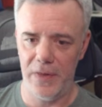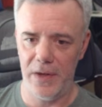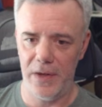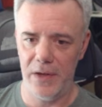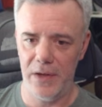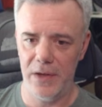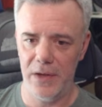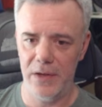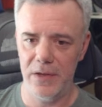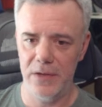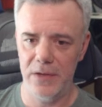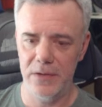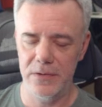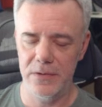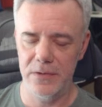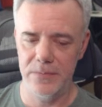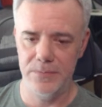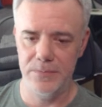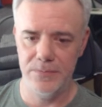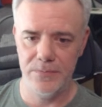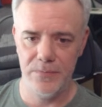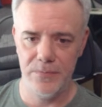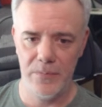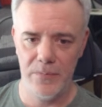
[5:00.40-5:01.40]
that.
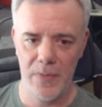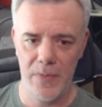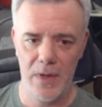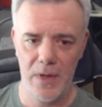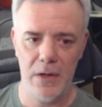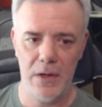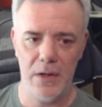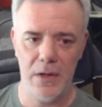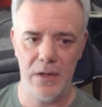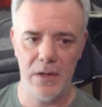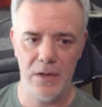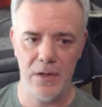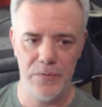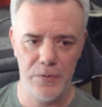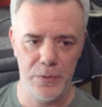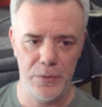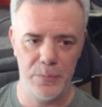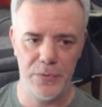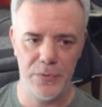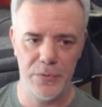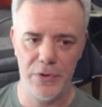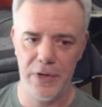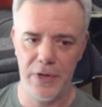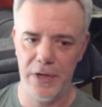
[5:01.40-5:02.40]
if you're
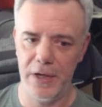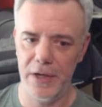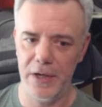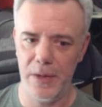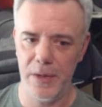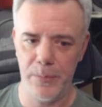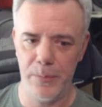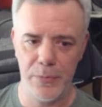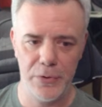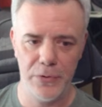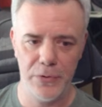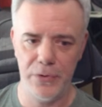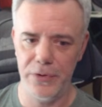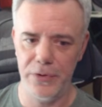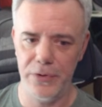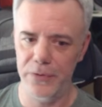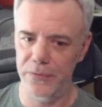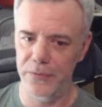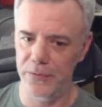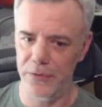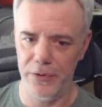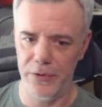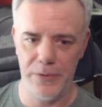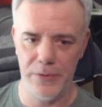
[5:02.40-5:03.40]
planning on pulling
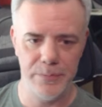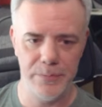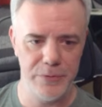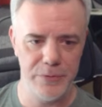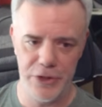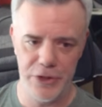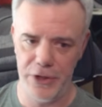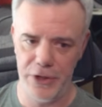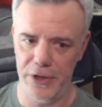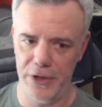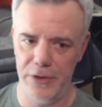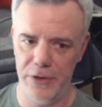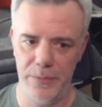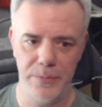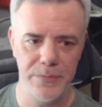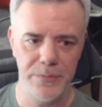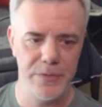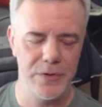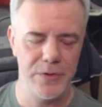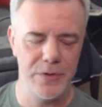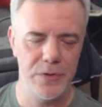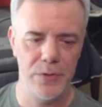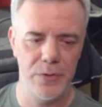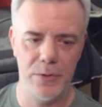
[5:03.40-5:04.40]
from
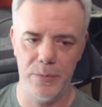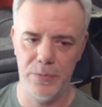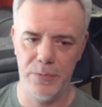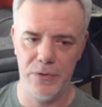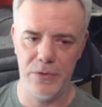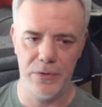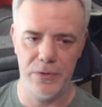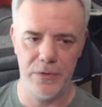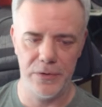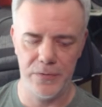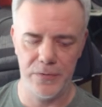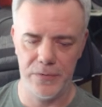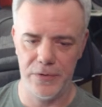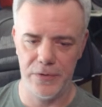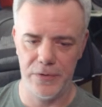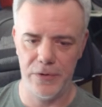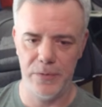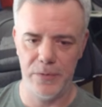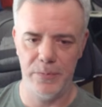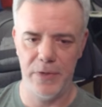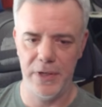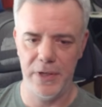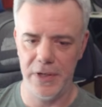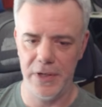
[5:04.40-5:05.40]
gems or pulling
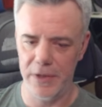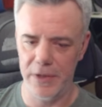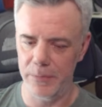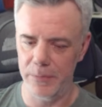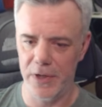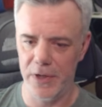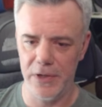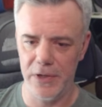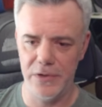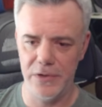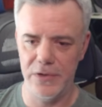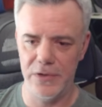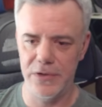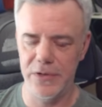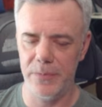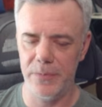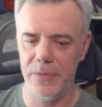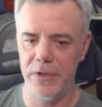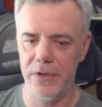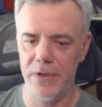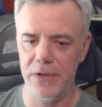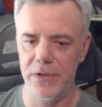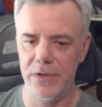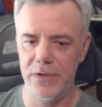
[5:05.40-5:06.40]
from like an inbox or
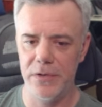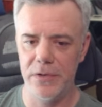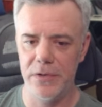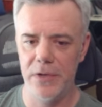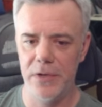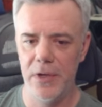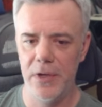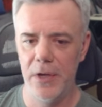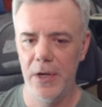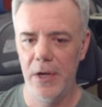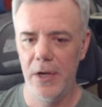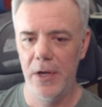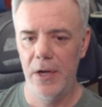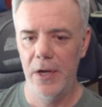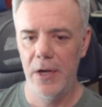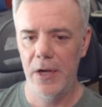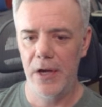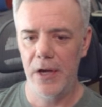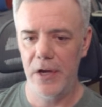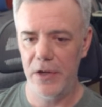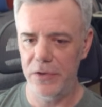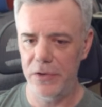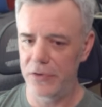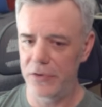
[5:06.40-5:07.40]
something else.
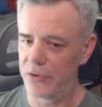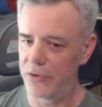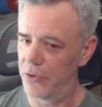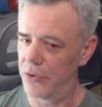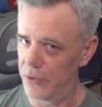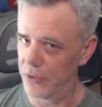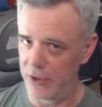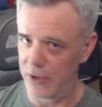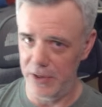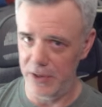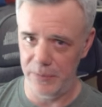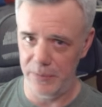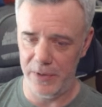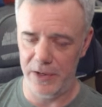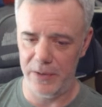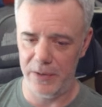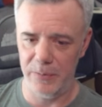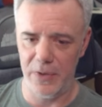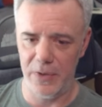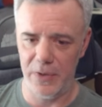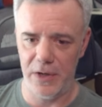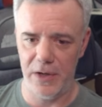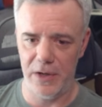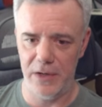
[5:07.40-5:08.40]
So keep that in
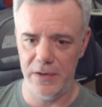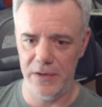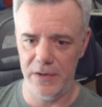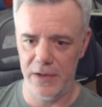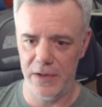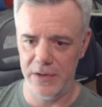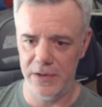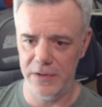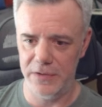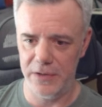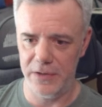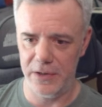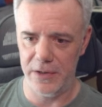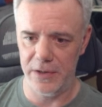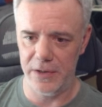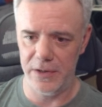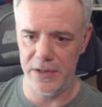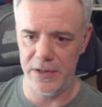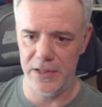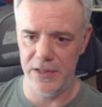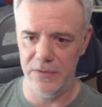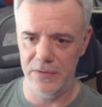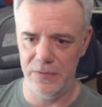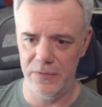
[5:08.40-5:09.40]
mind. That is a
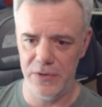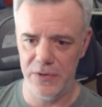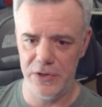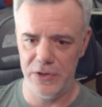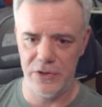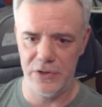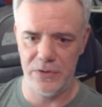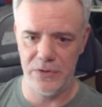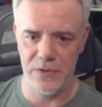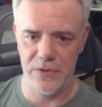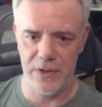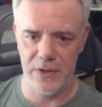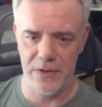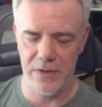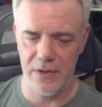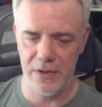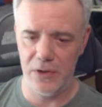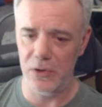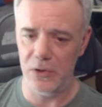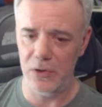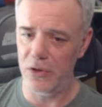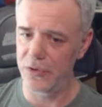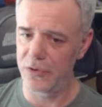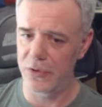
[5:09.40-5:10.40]
key feature right
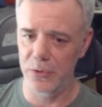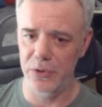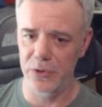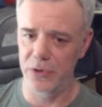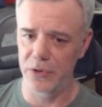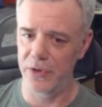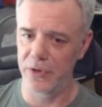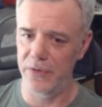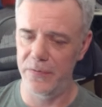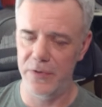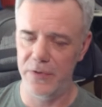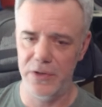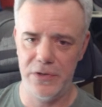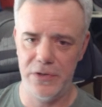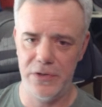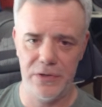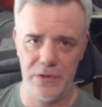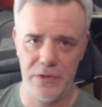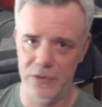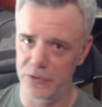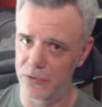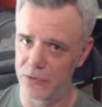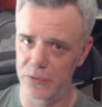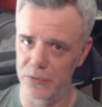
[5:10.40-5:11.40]
there. Also, a great
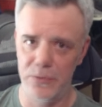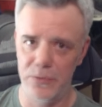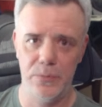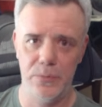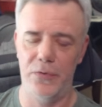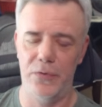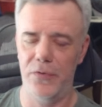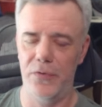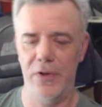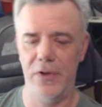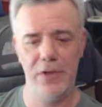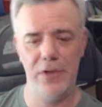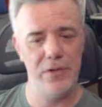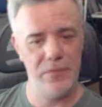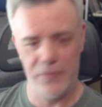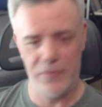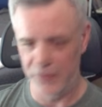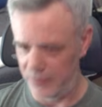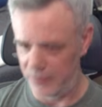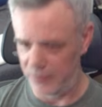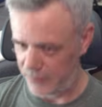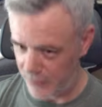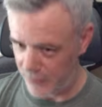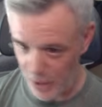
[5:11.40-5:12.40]
feature to prevent you
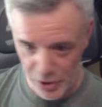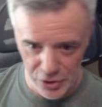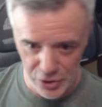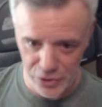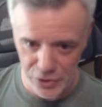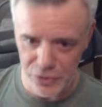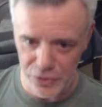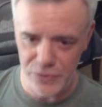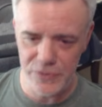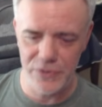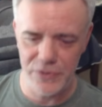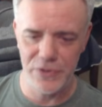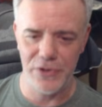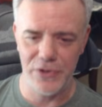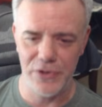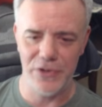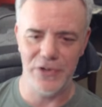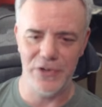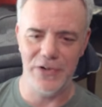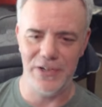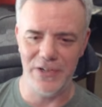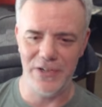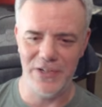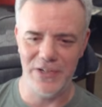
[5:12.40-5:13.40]
from using all
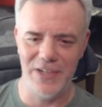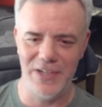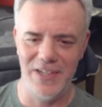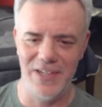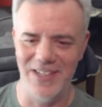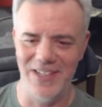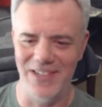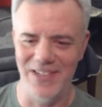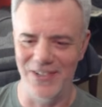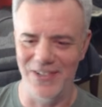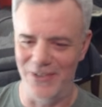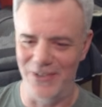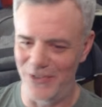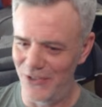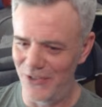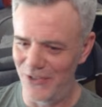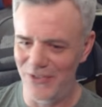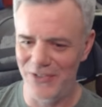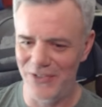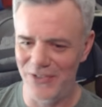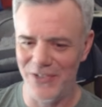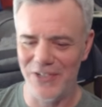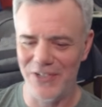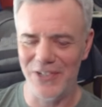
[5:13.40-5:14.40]
your energy or
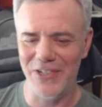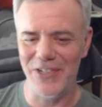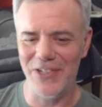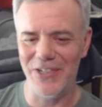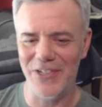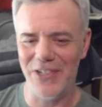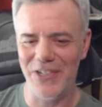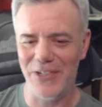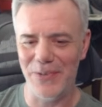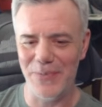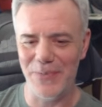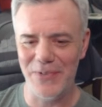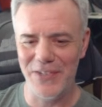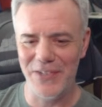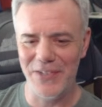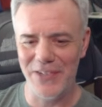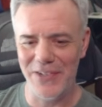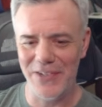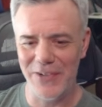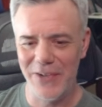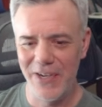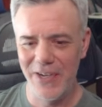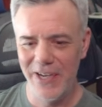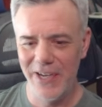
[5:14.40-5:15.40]
using all your gems.
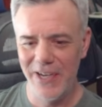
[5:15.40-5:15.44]
So,